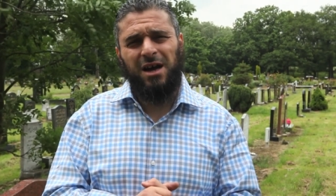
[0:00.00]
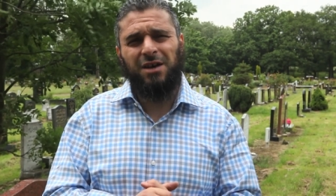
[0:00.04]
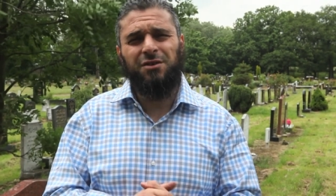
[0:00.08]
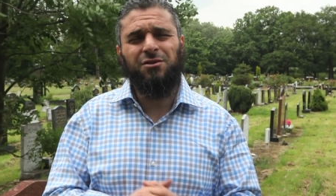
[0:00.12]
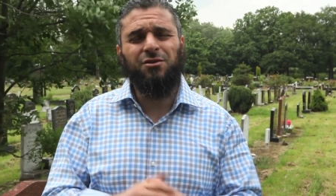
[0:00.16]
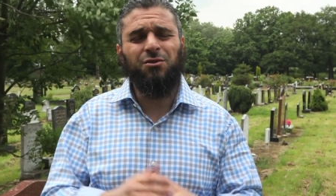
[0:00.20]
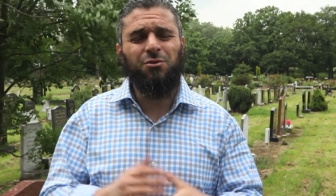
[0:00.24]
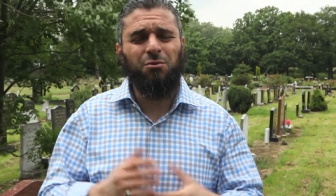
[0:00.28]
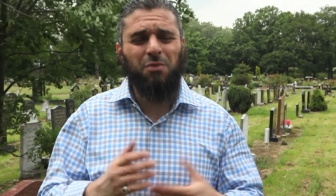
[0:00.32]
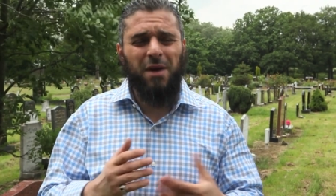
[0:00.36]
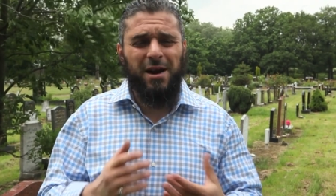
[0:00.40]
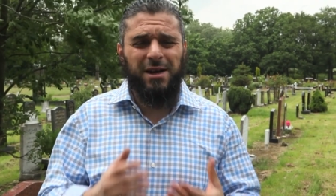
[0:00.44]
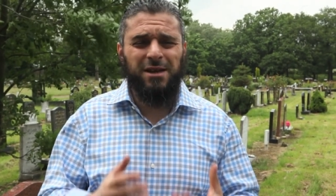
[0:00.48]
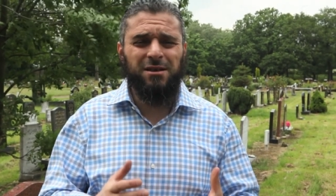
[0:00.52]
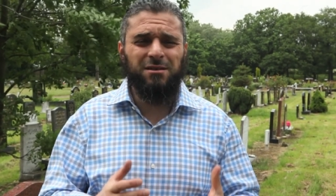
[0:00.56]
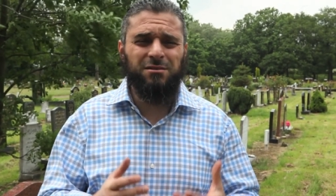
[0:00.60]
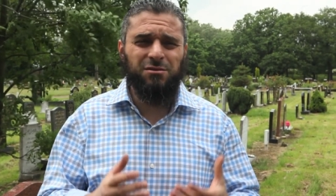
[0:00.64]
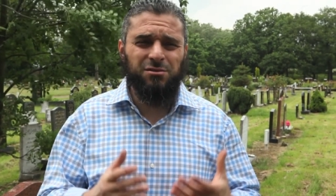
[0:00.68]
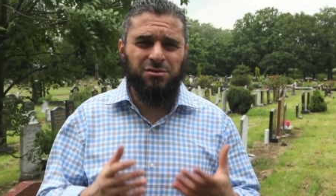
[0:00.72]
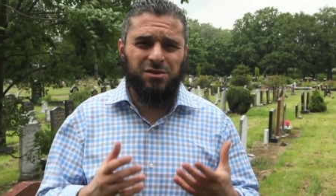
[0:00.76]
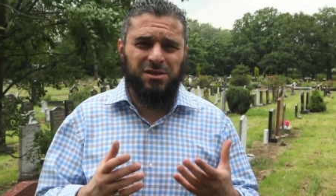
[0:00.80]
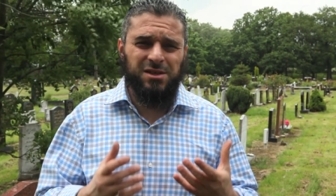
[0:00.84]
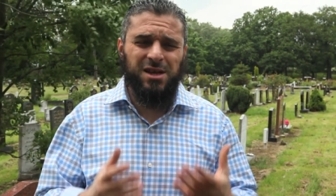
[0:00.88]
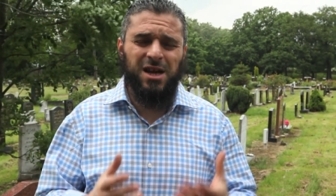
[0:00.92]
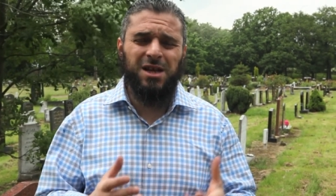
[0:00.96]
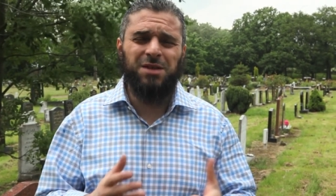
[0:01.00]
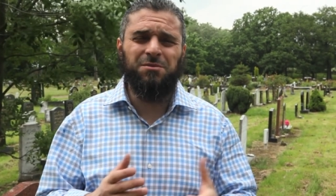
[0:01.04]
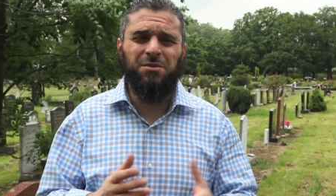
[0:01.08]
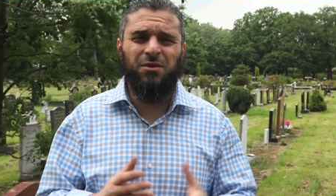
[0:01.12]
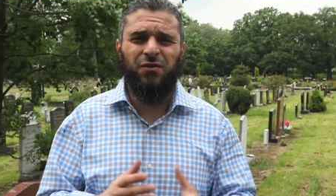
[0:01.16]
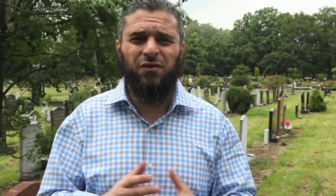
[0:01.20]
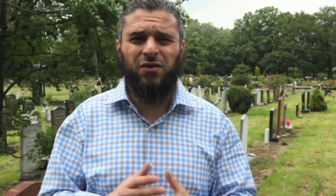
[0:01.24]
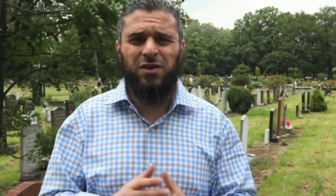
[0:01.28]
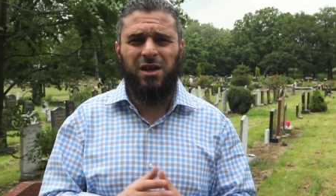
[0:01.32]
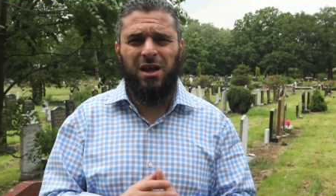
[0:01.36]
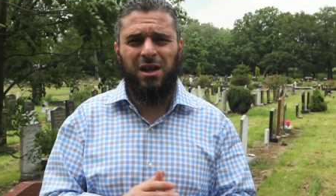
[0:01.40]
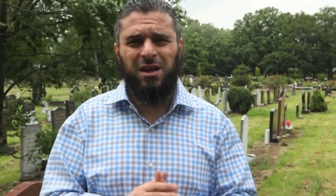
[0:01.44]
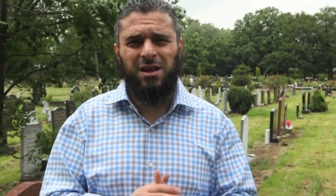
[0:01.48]
Are you ready to stand
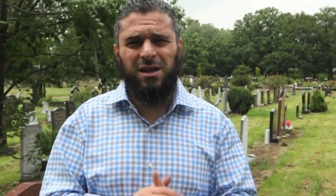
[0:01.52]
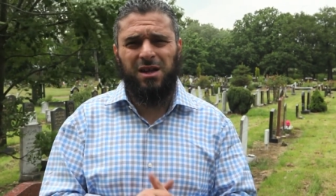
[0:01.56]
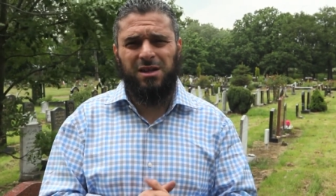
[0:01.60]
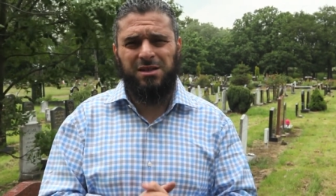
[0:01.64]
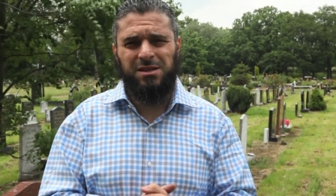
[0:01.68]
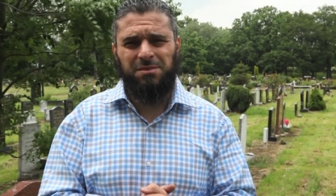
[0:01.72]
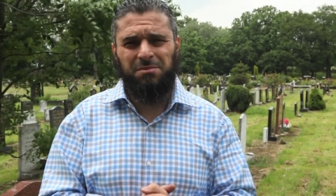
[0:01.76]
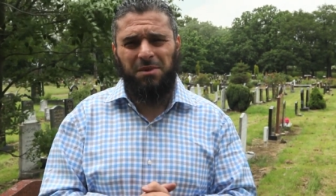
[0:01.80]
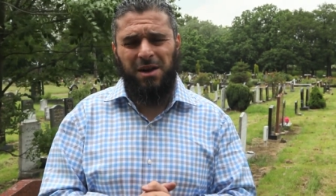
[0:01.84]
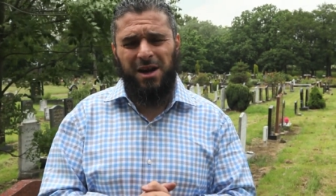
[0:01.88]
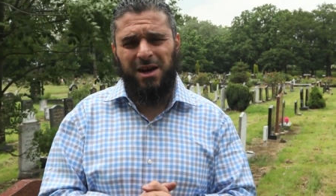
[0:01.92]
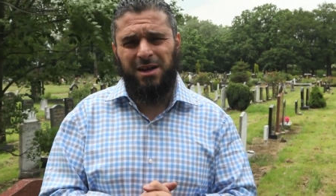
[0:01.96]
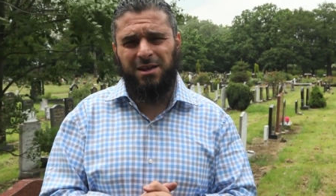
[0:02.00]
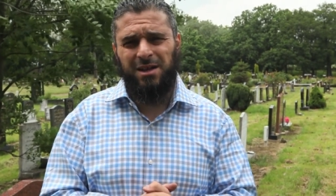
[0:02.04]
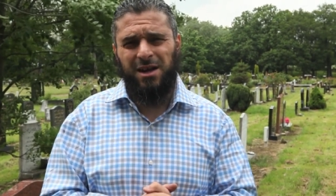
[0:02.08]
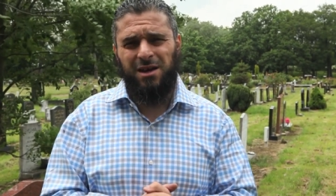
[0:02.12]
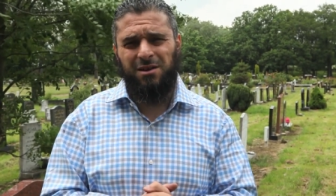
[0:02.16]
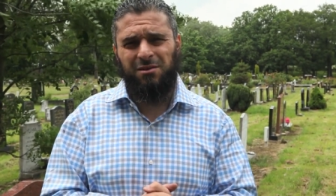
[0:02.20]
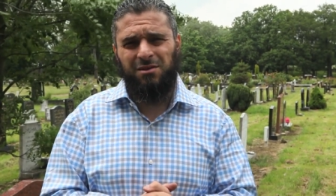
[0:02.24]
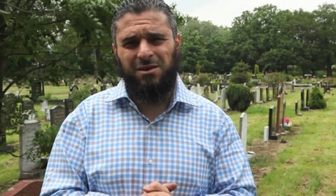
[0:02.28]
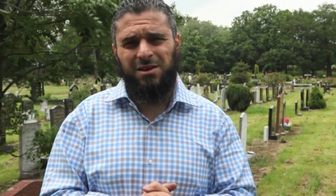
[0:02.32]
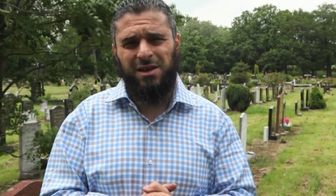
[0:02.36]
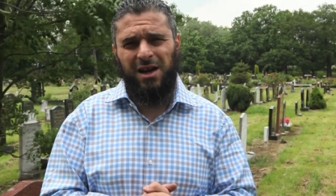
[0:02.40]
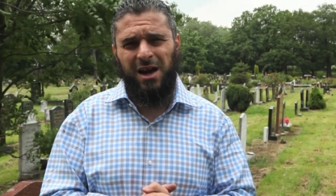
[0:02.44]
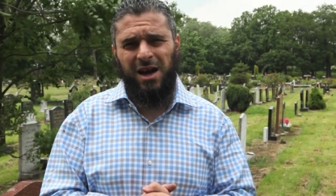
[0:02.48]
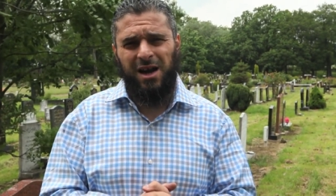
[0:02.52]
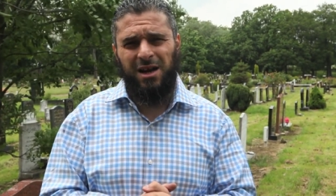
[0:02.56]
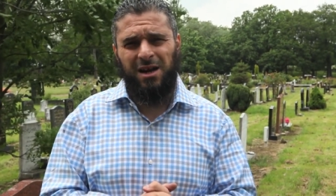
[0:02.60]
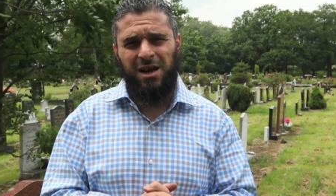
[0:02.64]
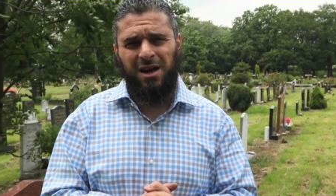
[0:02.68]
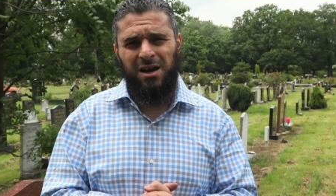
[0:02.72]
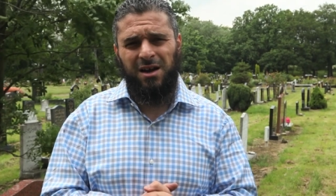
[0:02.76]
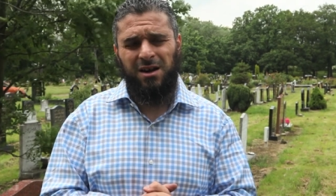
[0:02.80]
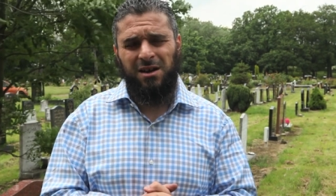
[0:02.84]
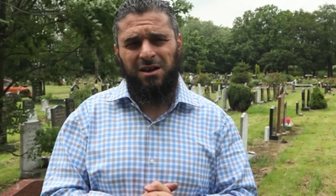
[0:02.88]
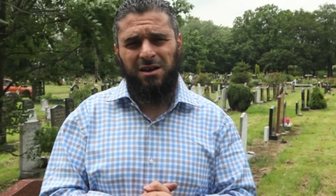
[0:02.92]
before Allah subhanahu wa ta'ala?